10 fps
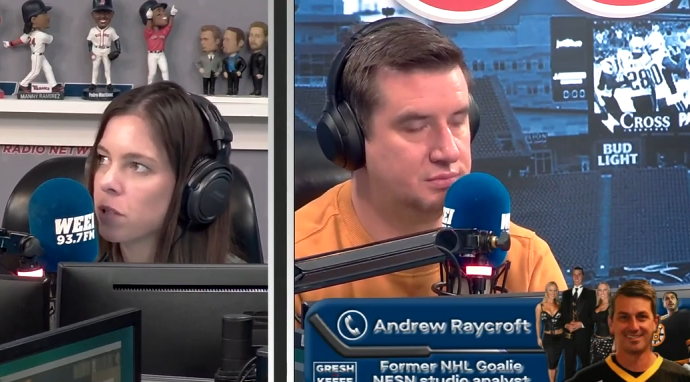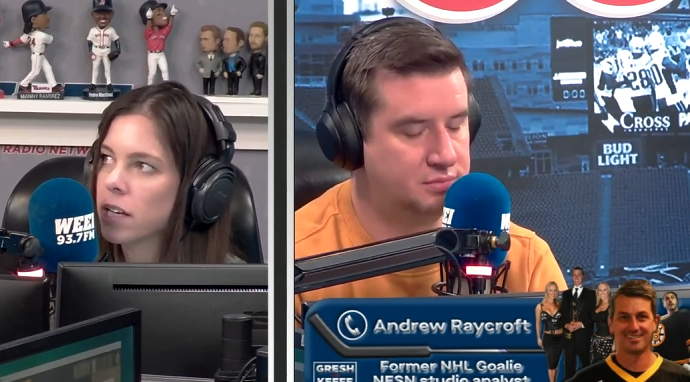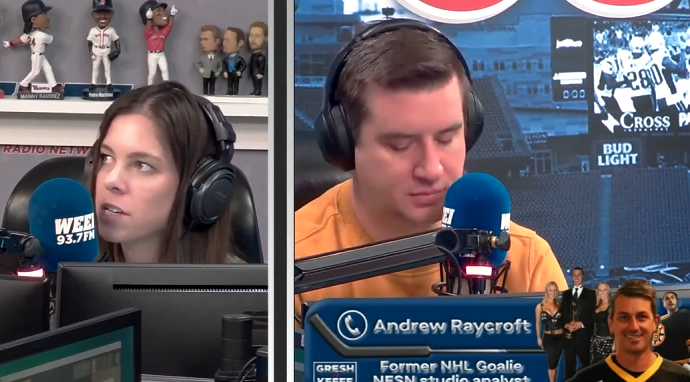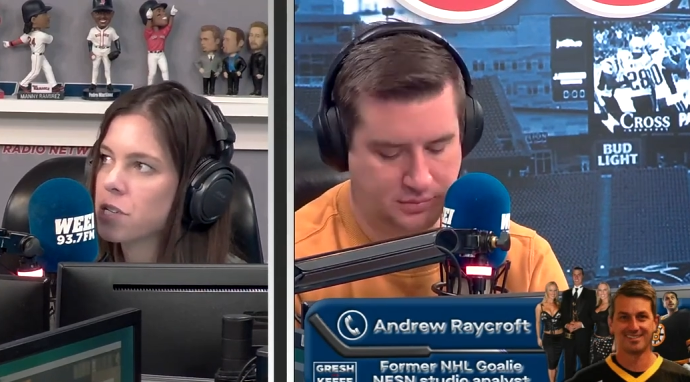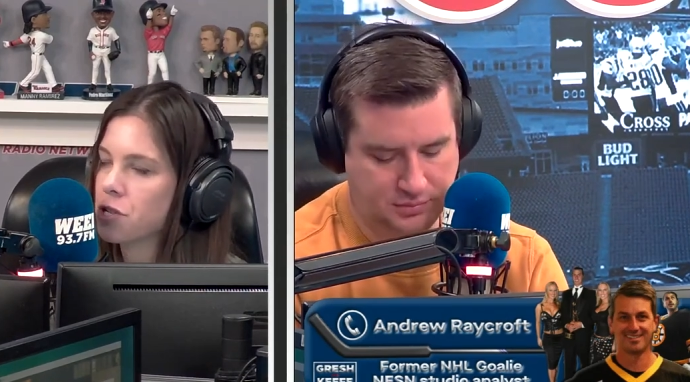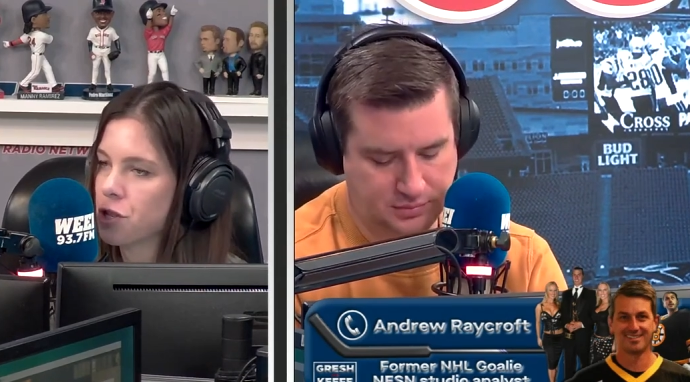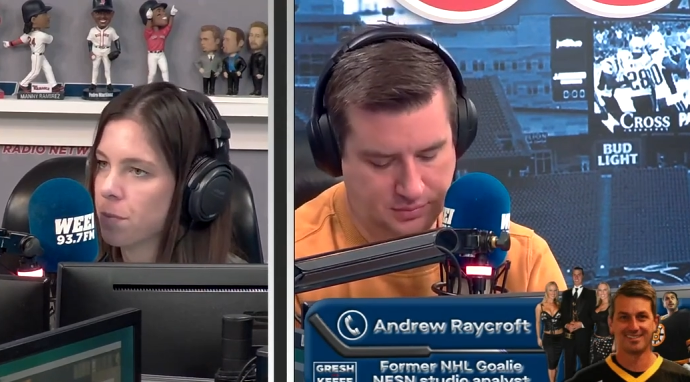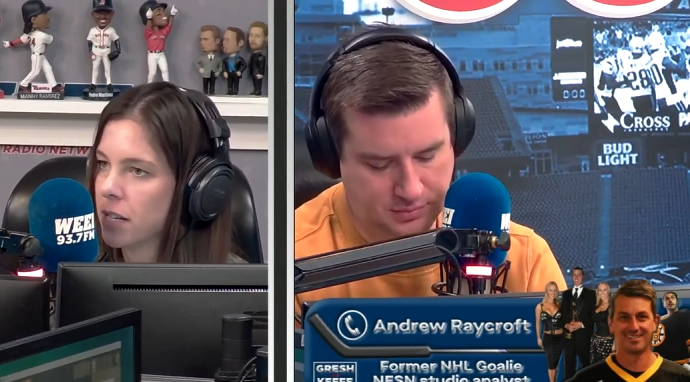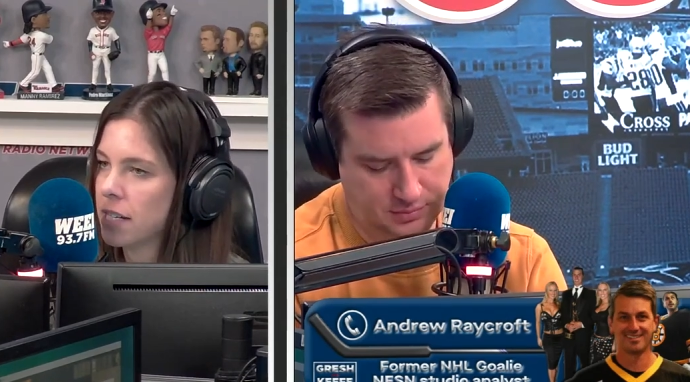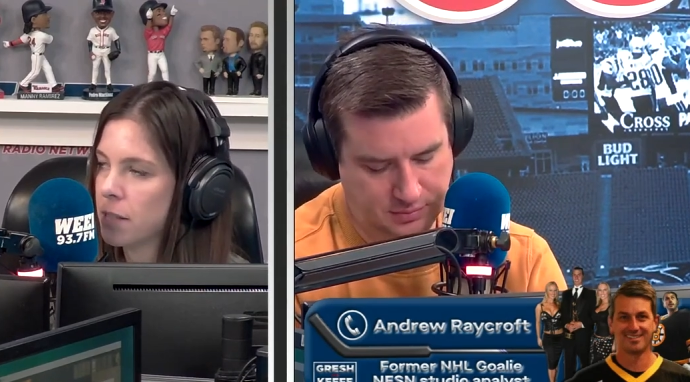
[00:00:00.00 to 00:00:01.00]

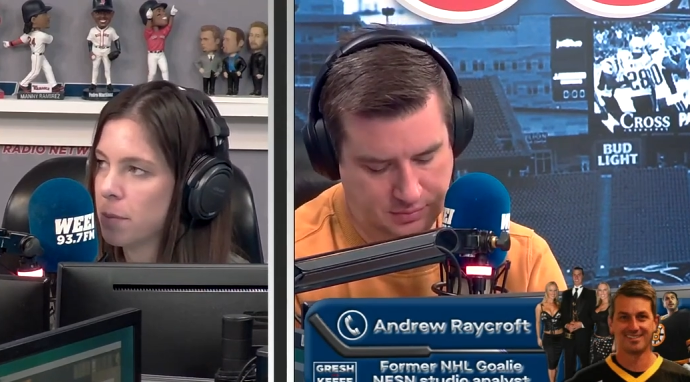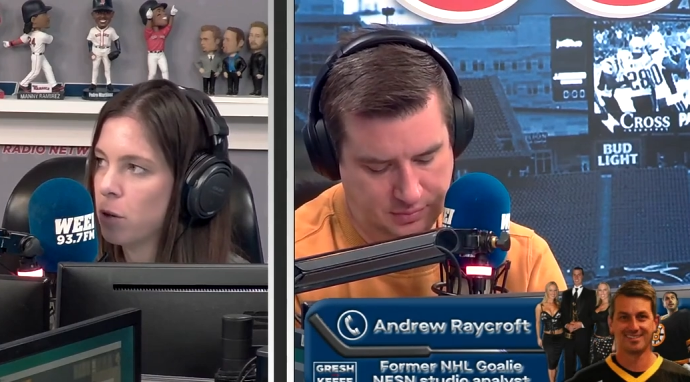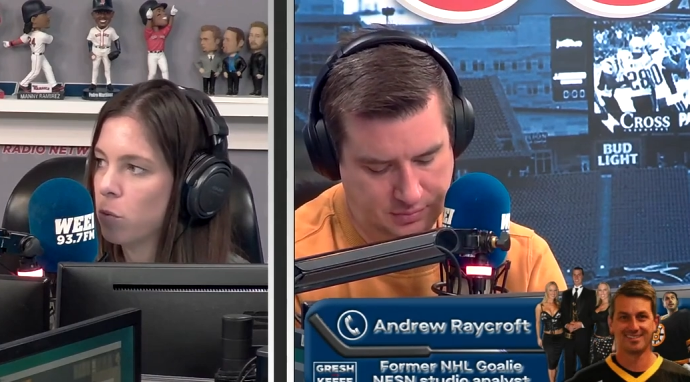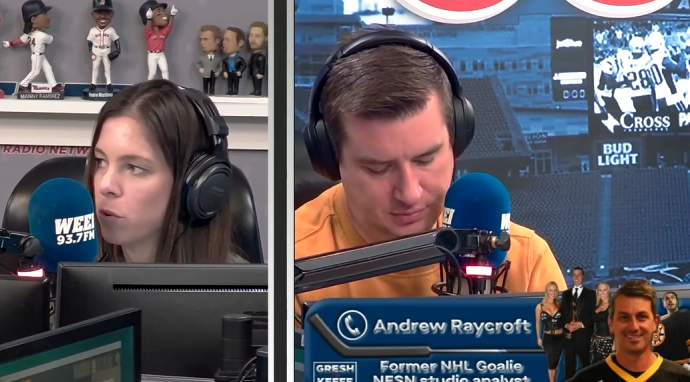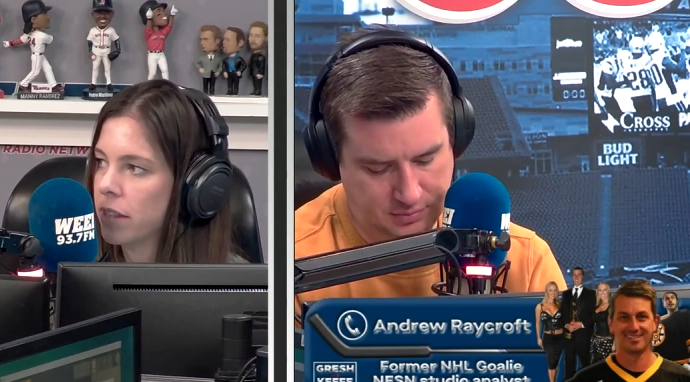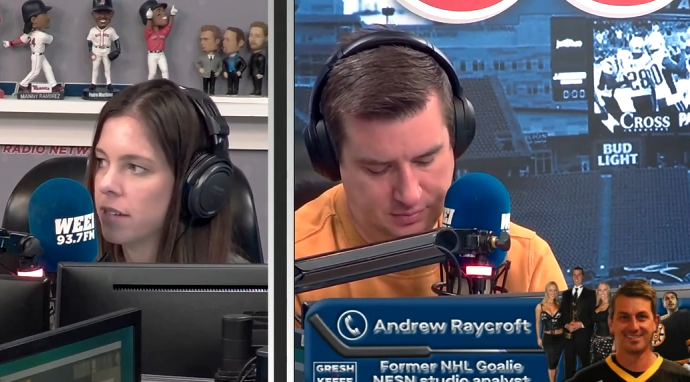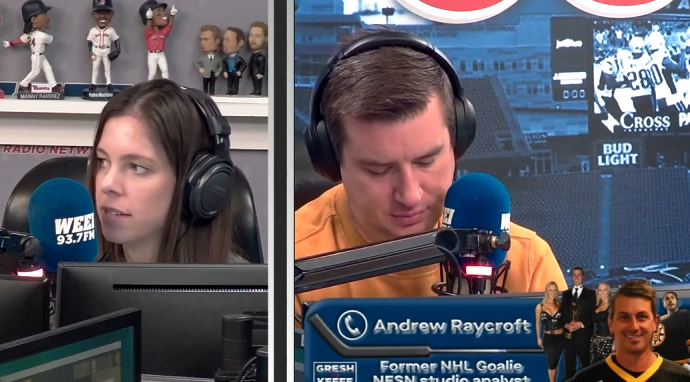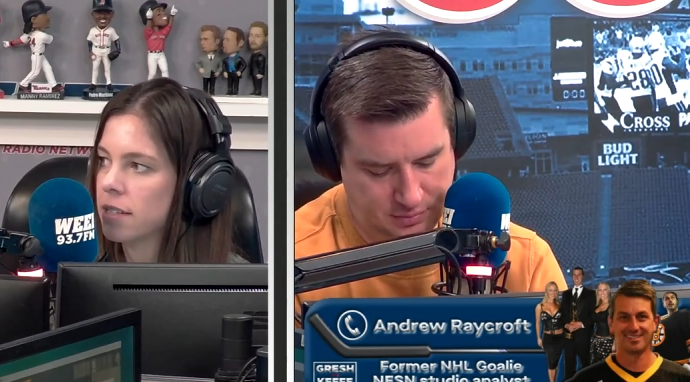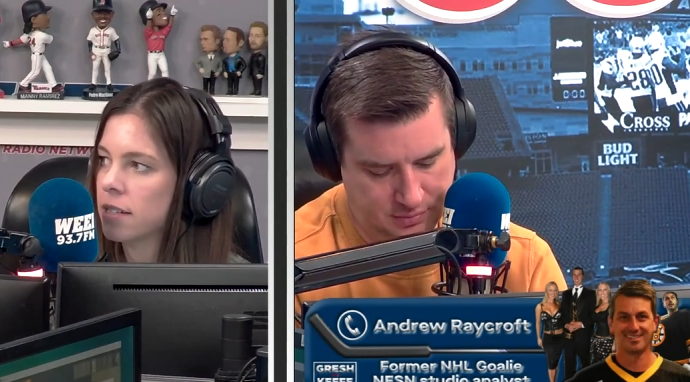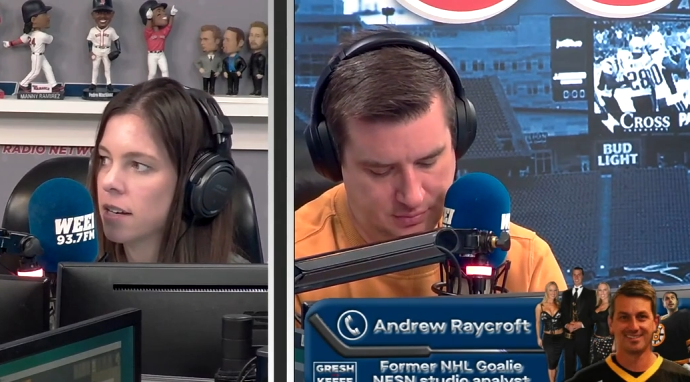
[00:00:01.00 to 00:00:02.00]
Speaker 1: relationship that he's built with
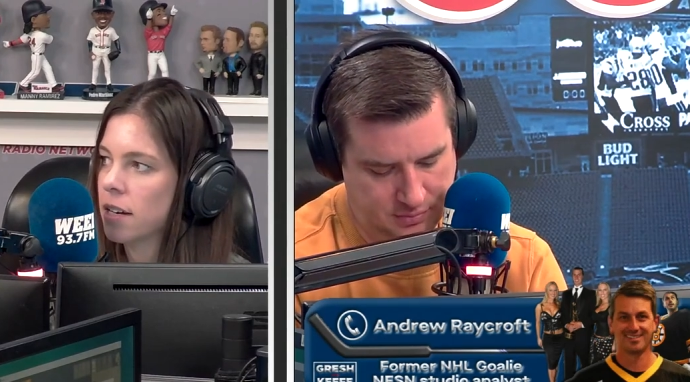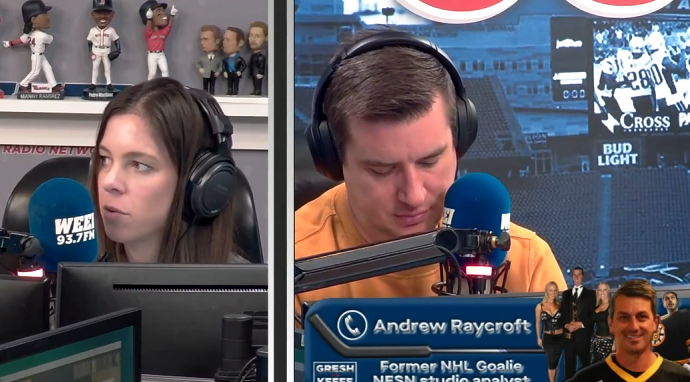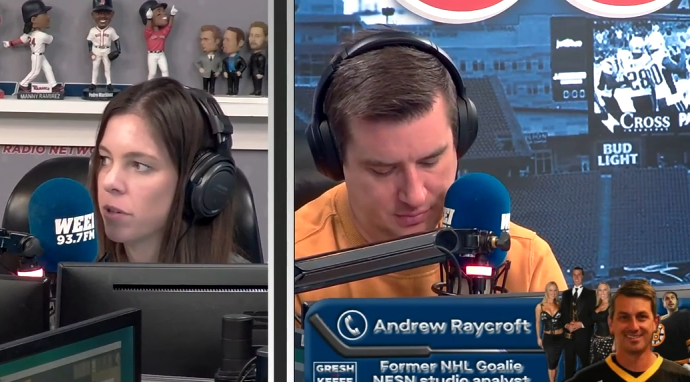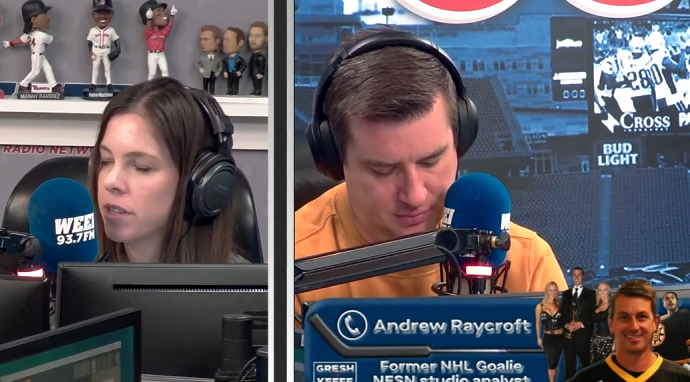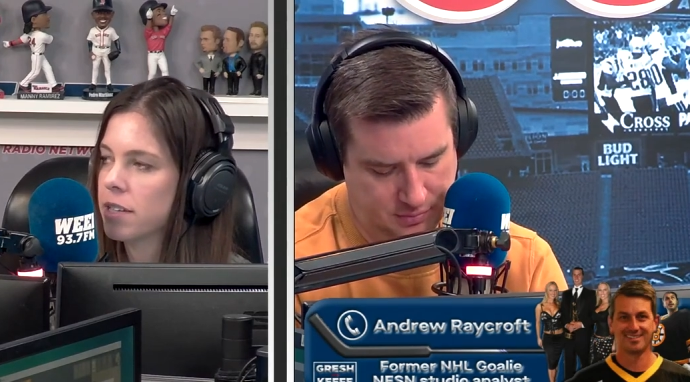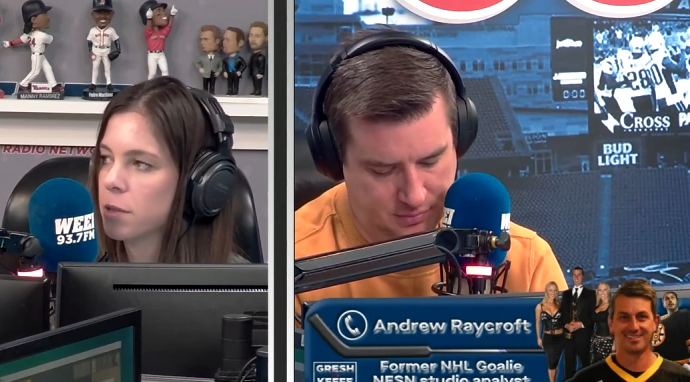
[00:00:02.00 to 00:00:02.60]
his with his